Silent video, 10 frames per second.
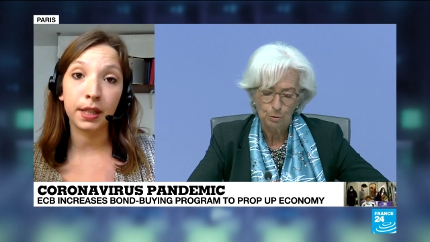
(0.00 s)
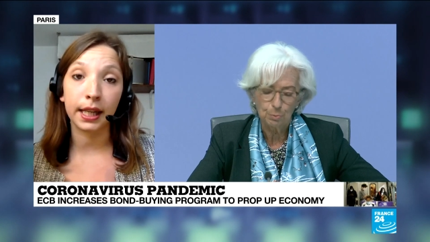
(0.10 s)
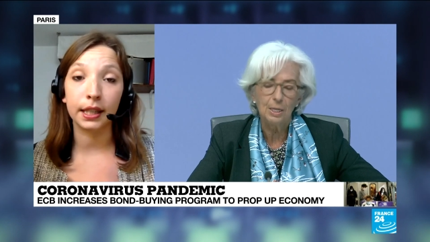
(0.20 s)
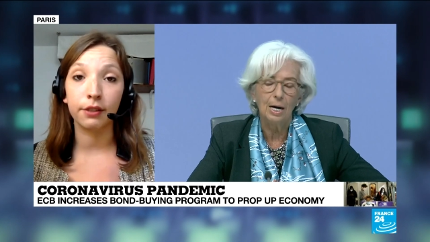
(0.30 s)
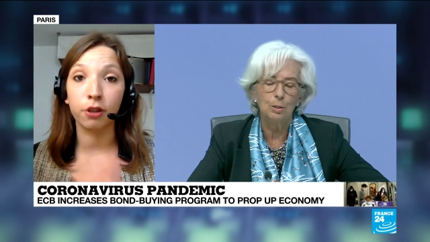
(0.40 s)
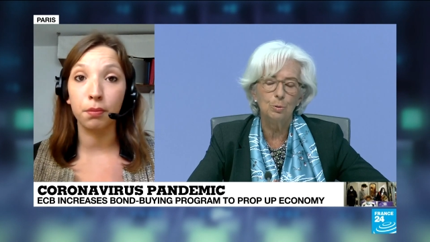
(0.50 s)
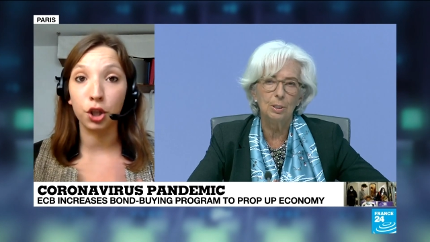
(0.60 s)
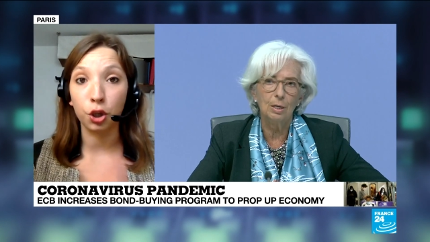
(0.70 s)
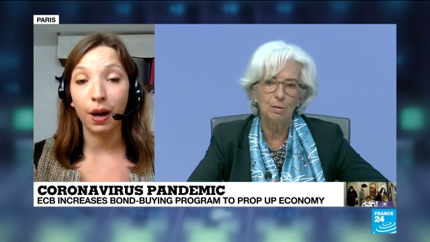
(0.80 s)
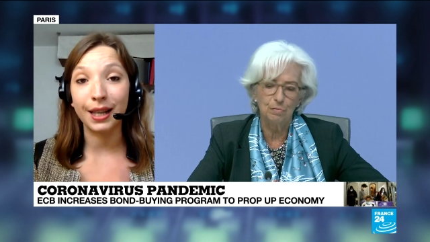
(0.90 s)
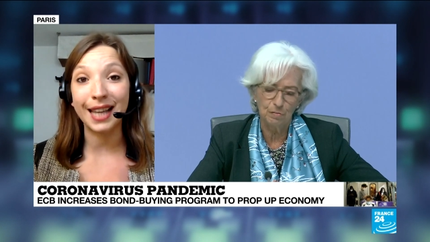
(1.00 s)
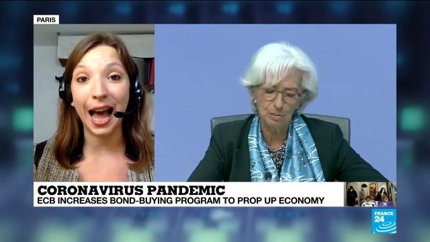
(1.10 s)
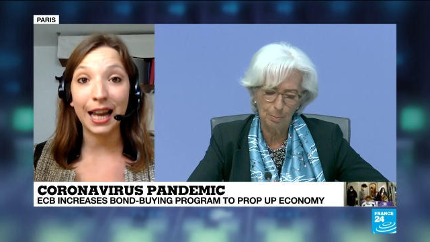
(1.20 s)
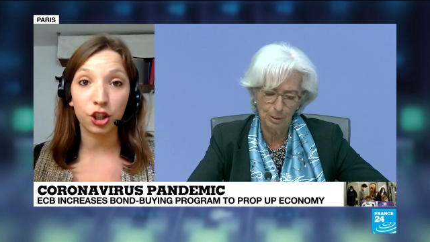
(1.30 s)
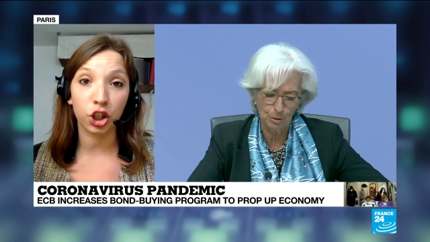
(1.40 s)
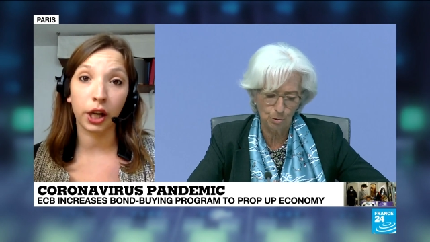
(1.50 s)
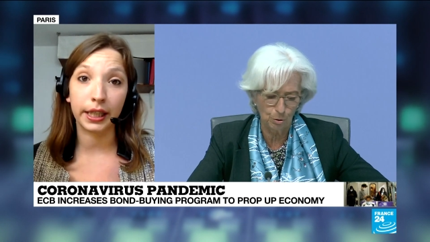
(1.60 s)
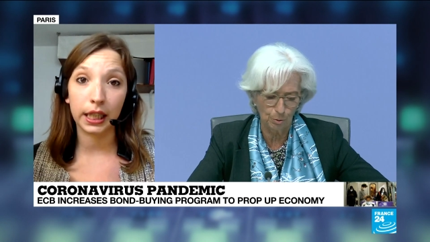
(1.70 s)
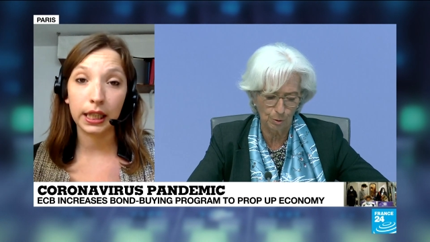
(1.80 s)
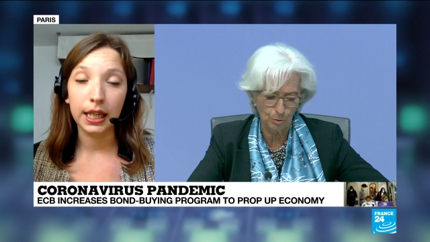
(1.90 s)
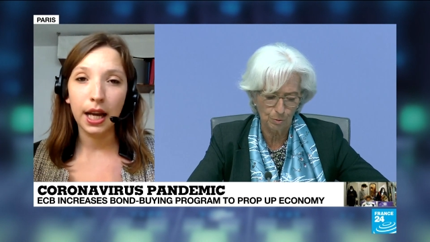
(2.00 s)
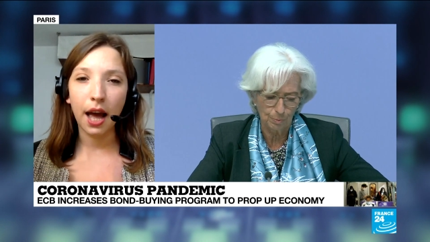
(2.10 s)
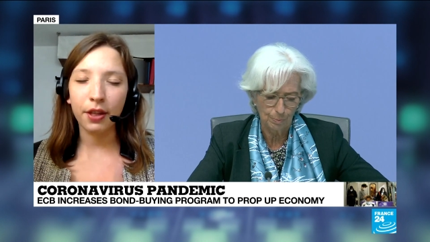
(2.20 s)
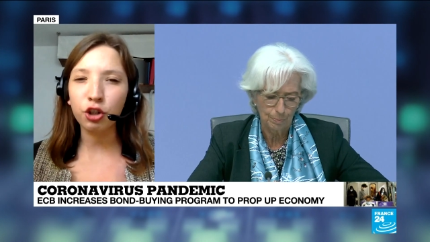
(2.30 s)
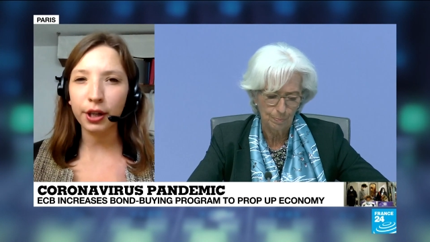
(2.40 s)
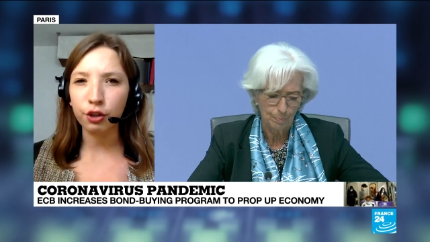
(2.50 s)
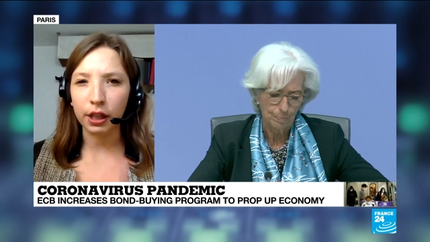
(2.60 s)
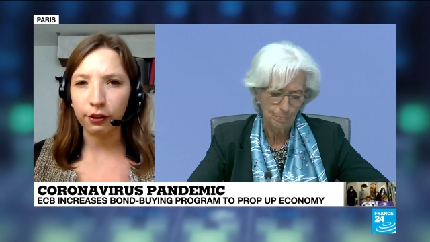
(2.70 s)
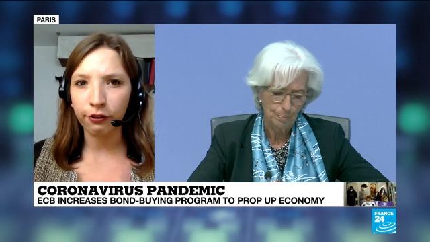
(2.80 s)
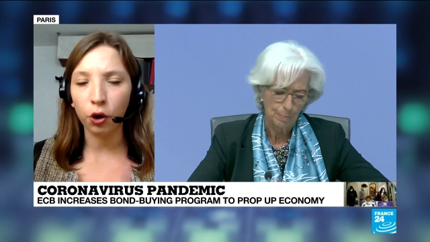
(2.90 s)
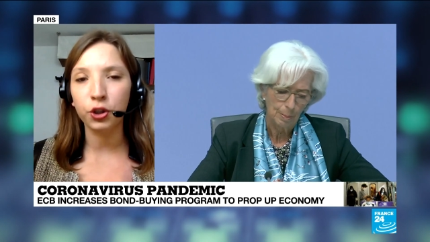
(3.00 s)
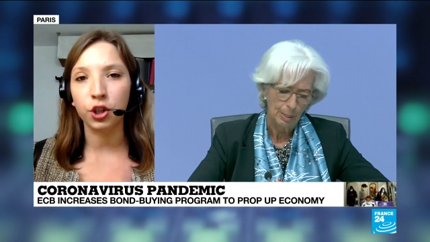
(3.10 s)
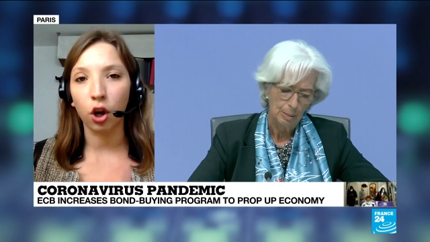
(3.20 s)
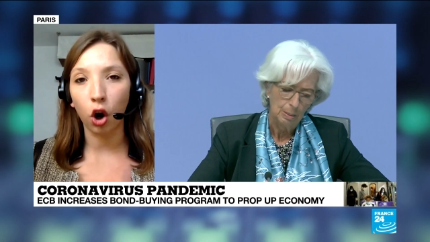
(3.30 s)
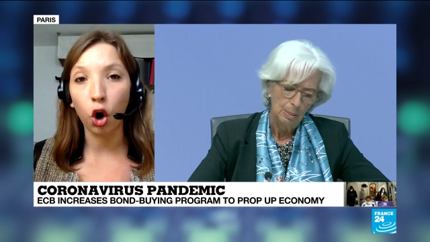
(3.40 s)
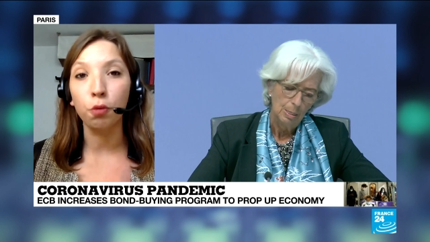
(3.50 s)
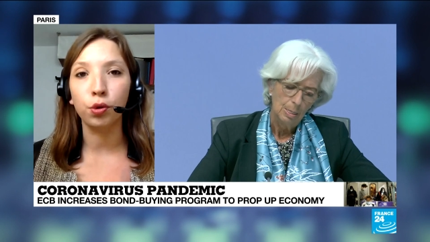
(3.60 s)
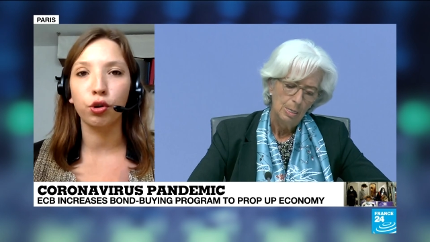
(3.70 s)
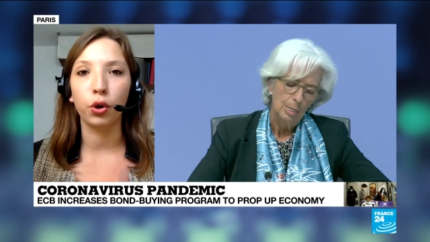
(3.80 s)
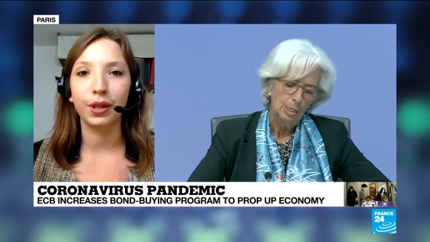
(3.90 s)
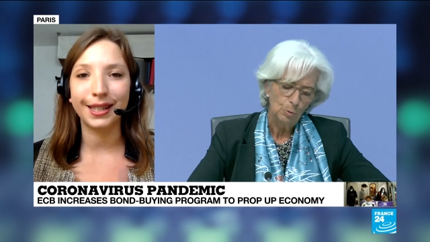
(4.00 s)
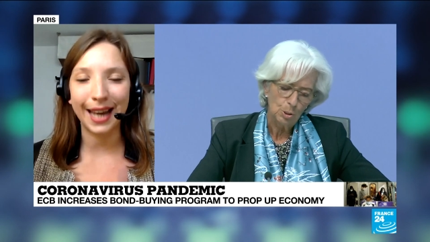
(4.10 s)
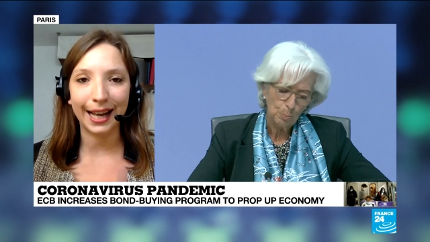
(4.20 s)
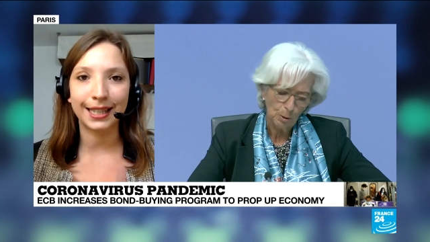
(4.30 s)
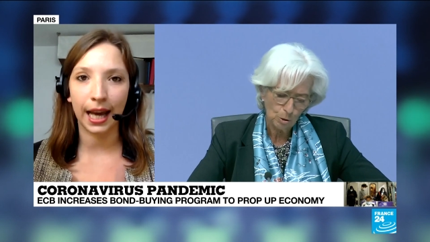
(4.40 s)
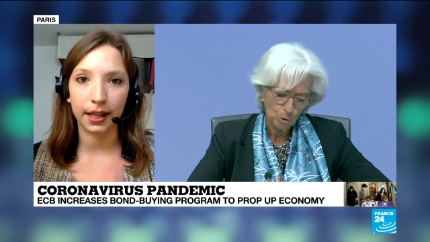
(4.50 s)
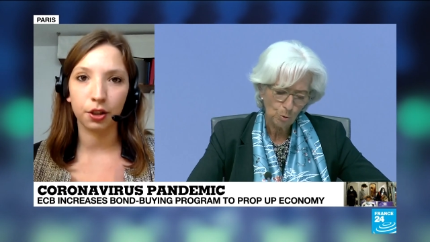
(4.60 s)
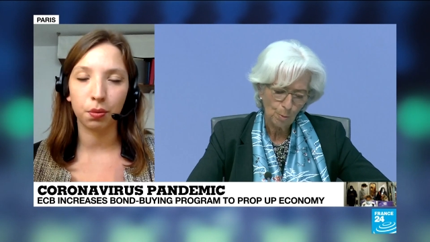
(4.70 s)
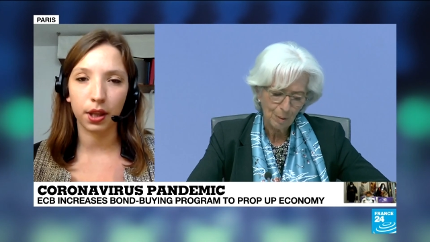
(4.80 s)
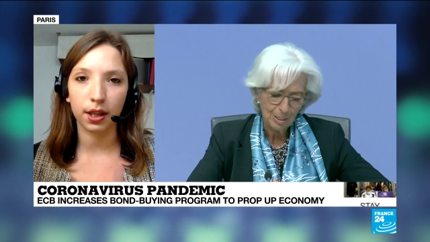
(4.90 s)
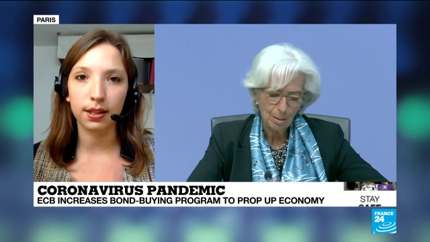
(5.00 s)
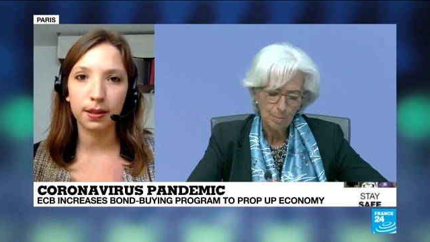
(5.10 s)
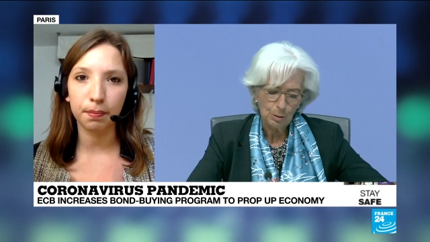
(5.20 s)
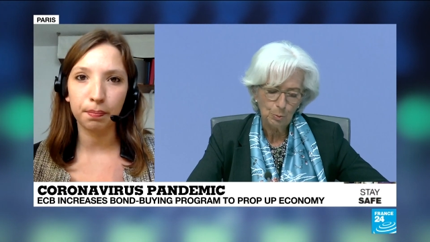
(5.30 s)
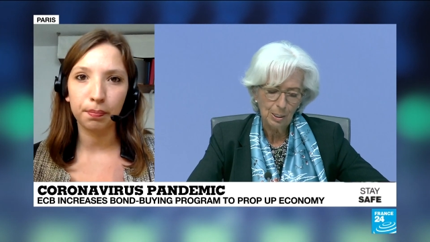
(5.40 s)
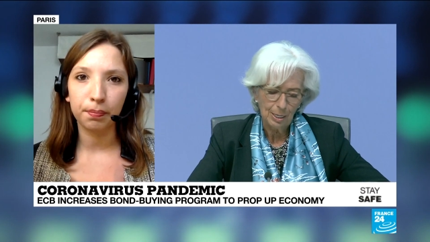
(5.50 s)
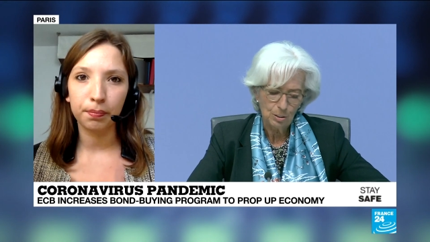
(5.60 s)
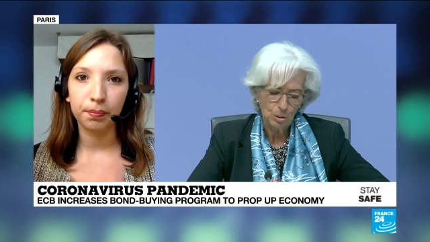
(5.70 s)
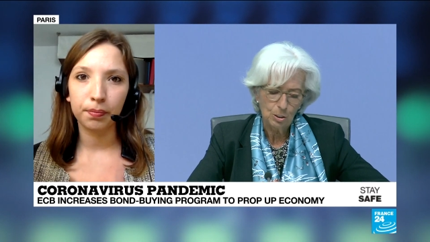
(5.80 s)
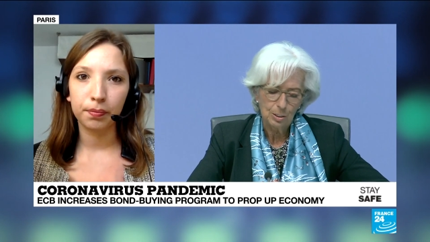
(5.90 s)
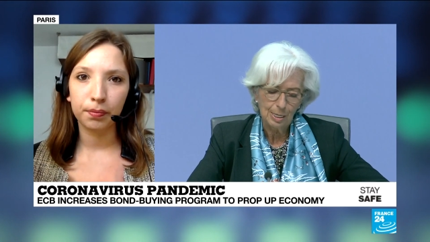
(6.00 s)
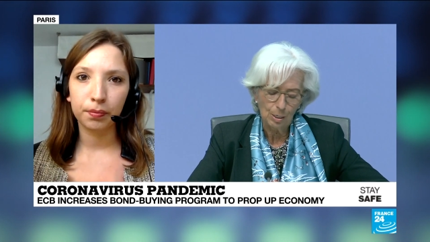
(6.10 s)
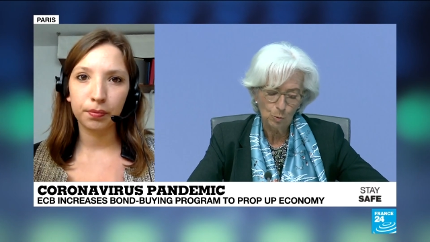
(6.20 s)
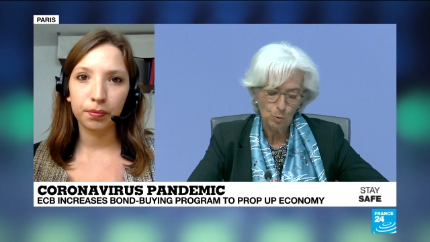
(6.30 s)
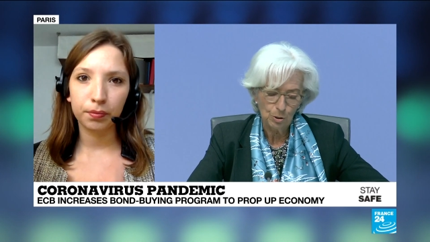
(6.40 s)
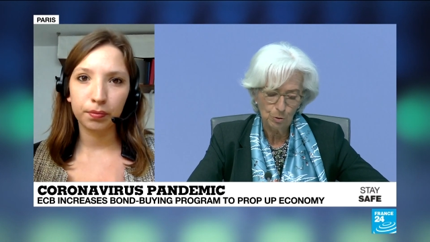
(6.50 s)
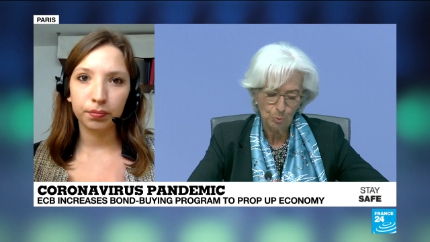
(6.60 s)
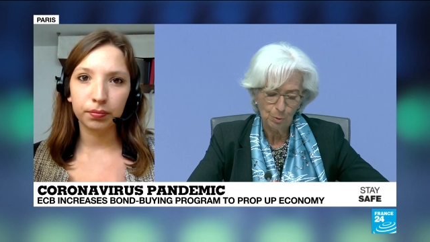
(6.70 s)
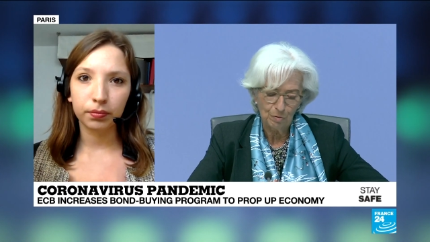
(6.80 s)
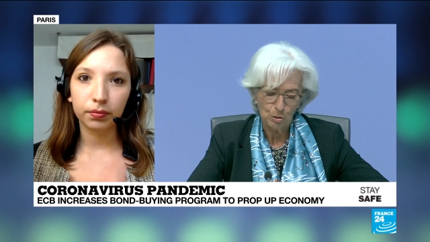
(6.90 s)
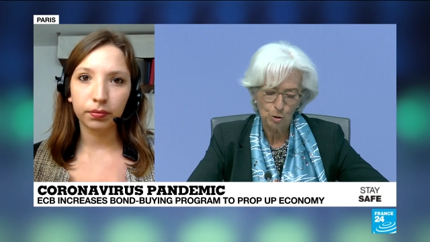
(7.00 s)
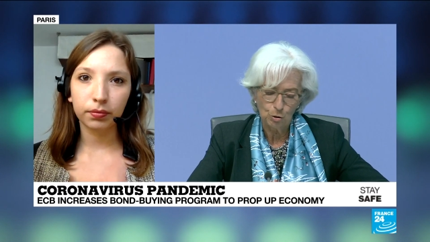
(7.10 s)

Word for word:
Speaker 1: particularly from the US and China, and they're trying to really foster homegrown tech talent with this.
Speaker 2: And Catherine, as uh, governments around the